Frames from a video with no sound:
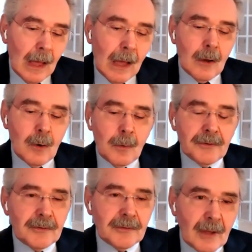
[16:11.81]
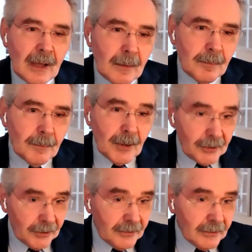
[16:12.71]
who was
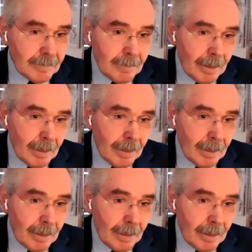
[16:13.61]
murdered